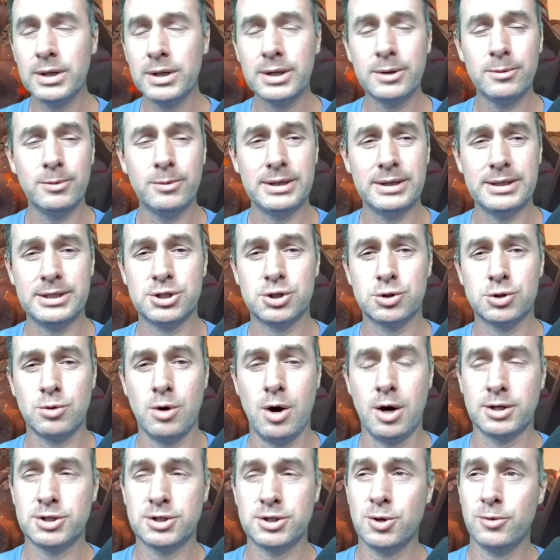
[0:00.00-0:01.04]
Really, really
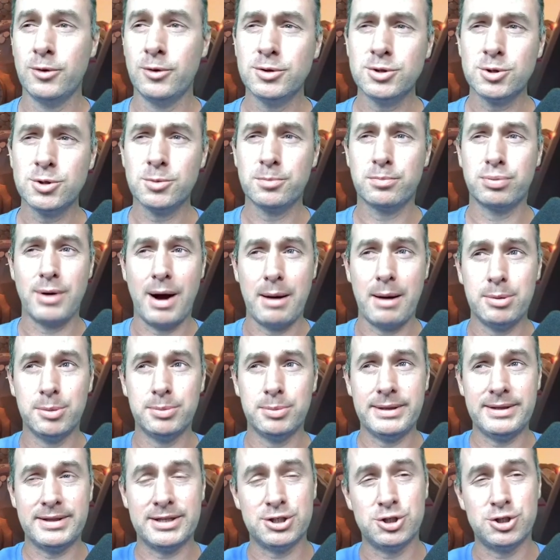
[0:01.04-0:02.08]
strong. So those are
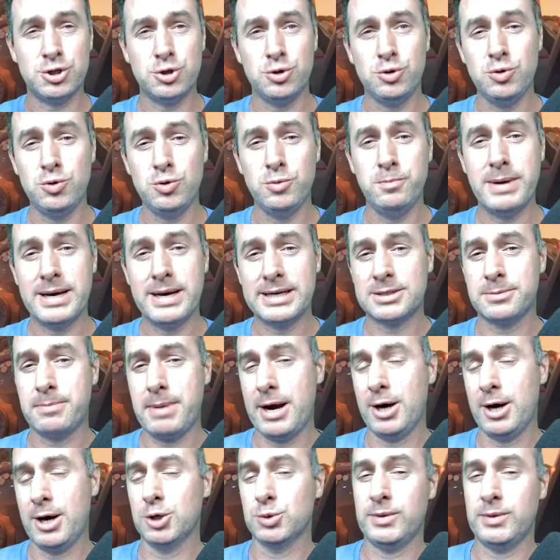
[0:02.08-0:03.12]
probably the 2 best
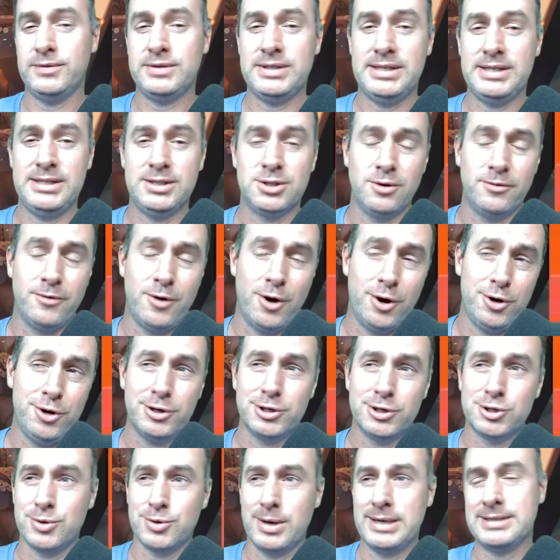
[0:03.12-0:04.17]
pairs we've seen so far.
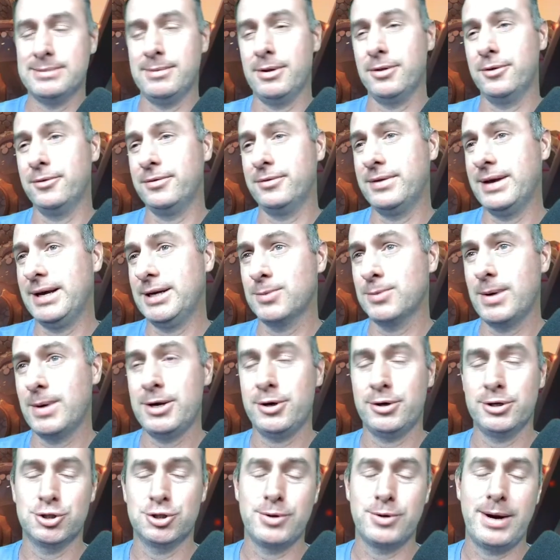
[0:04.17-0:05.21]
You can try some other things, right?
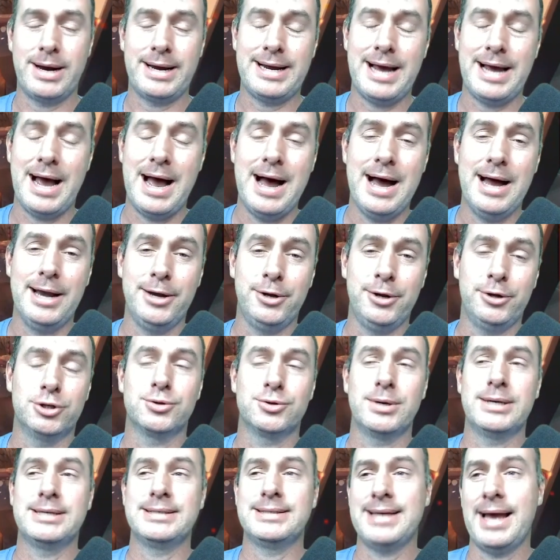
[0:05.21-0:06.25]
You can try Khan, you can
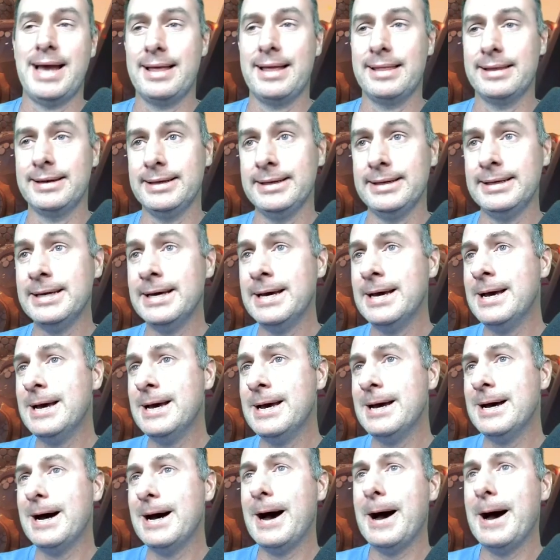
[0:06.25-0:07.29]
try Saladin.
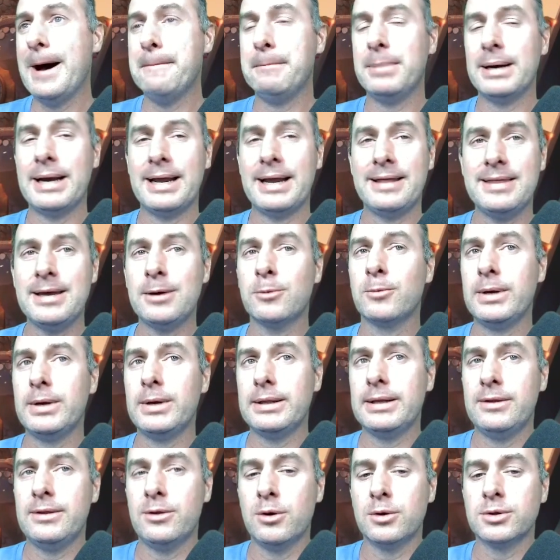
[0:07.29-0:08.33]
But I think
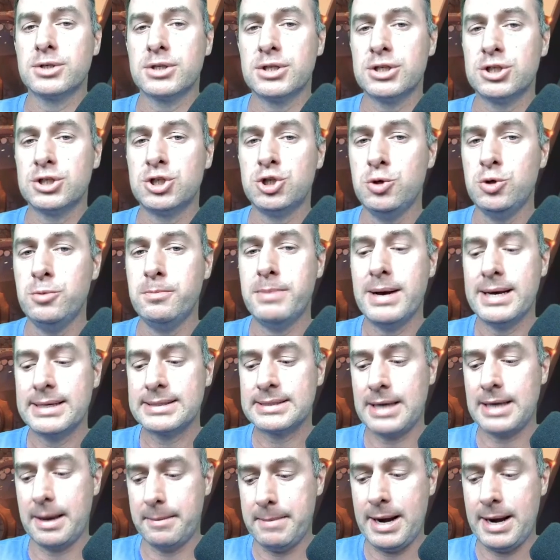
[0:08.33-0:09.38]
really those are the two
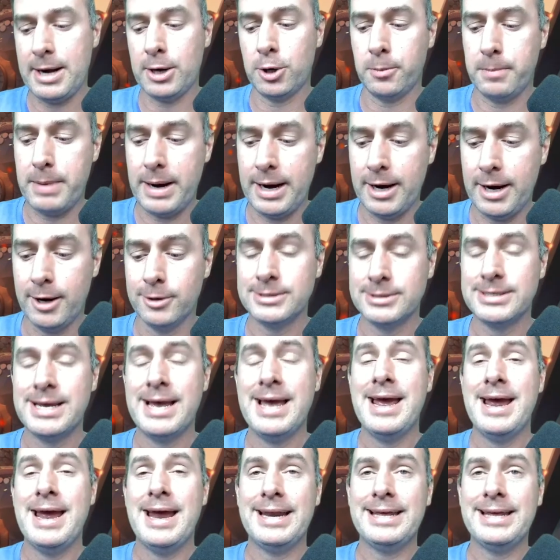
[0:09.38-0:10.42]
best commander pairs.
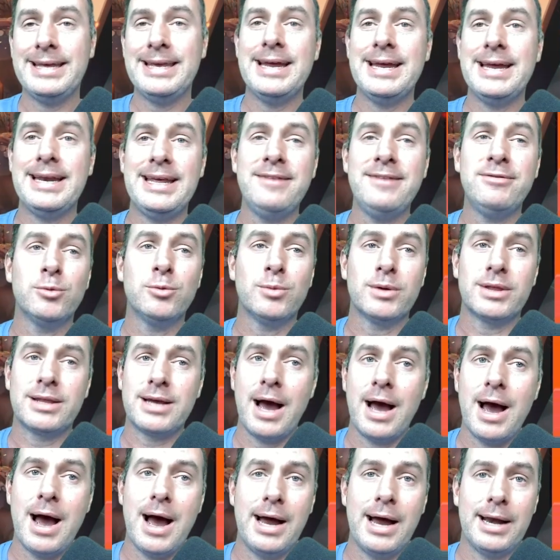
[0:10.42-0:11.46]
And again, even with
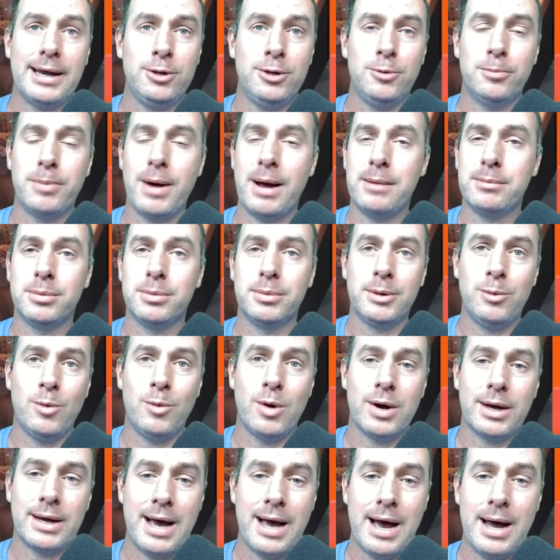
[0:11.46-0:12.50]
Khan, you probably
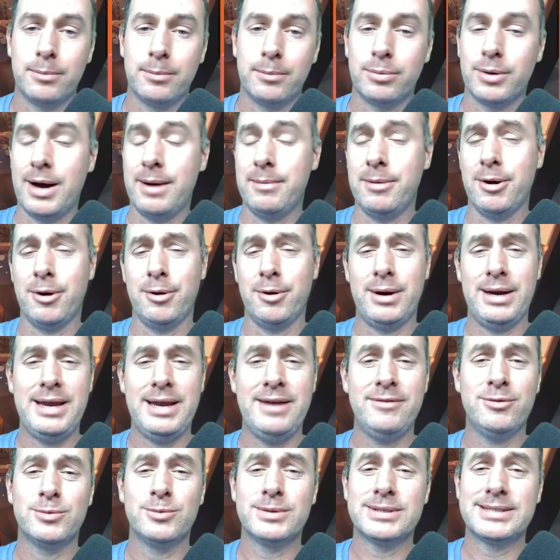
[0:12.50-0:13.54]
want Khan primary.
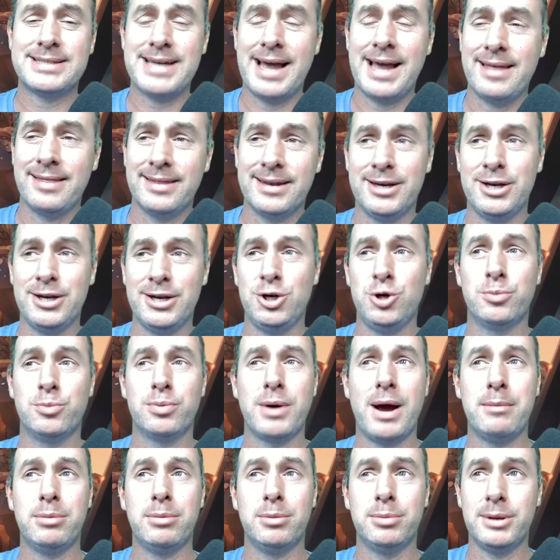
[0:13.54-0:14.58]
Even with Saladin, you
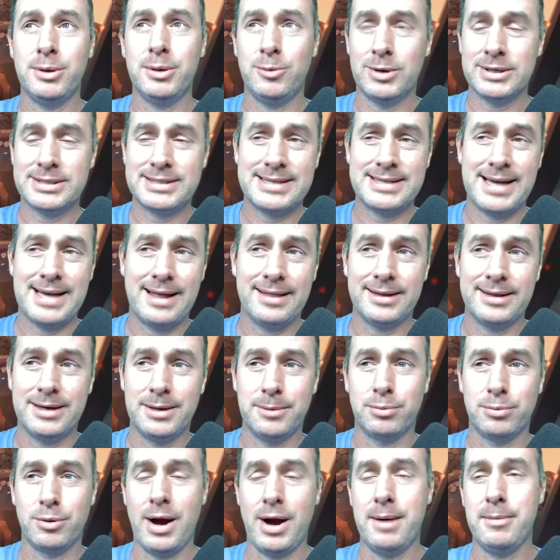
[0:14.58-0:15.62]
probably want
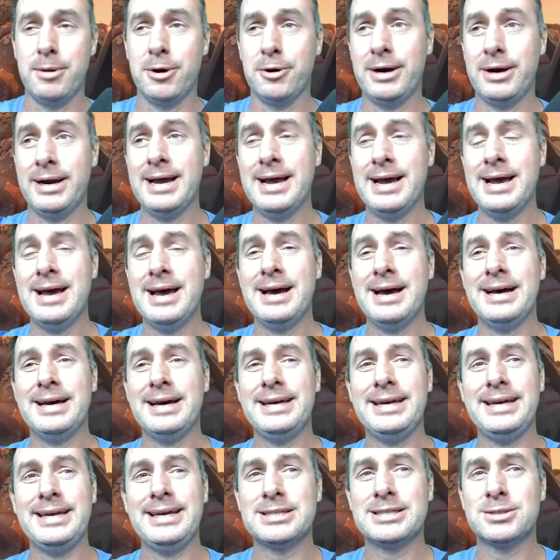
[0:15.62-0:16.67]
Saladin primary.
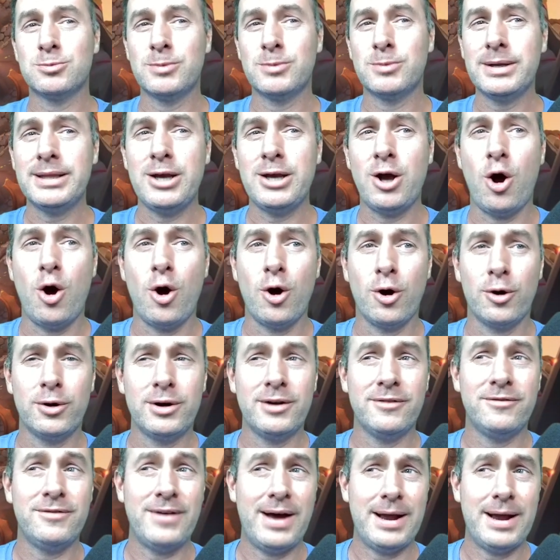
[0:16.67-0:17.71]
It's really
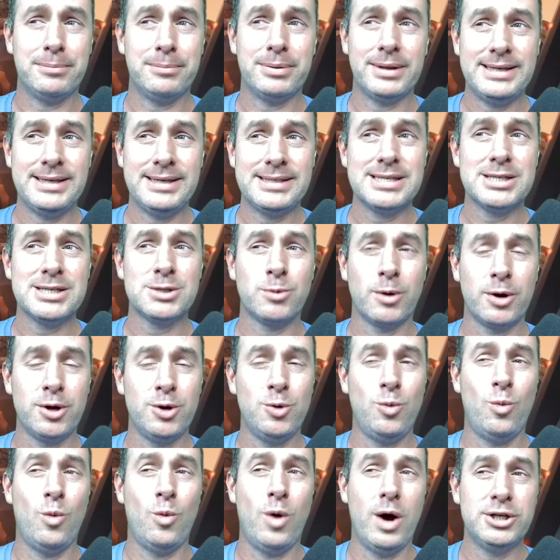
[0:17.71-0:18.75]
hard to find places where
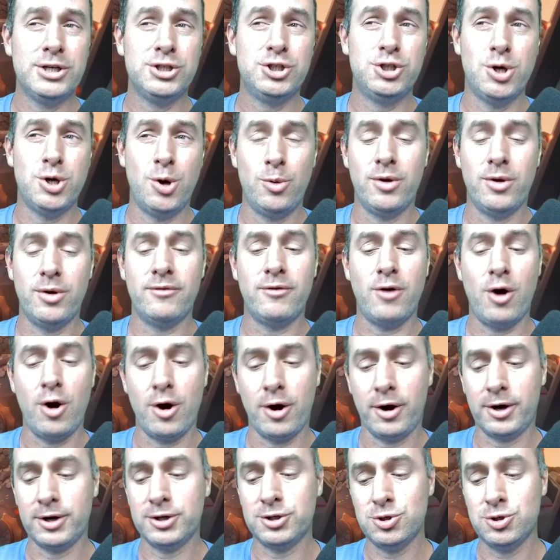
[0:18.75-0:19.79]
you want Joan of
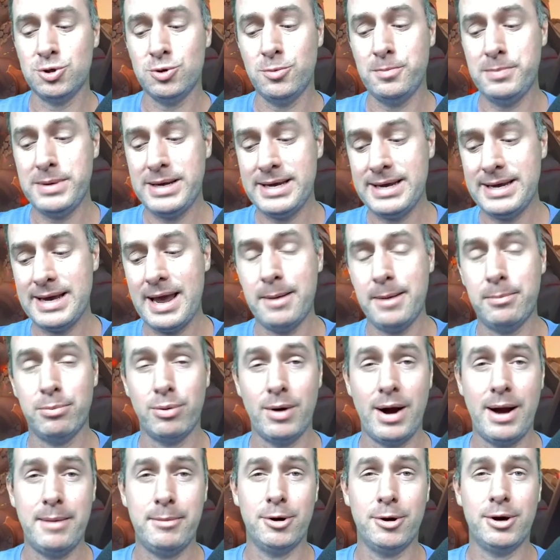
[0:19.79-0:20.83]
Arc to be a
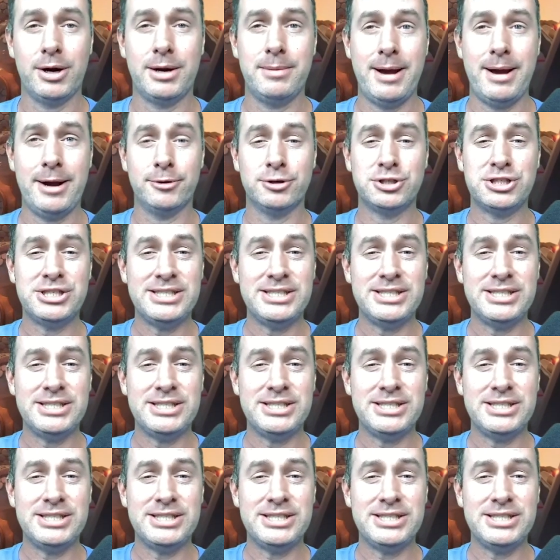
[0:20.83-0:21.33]
primary commander.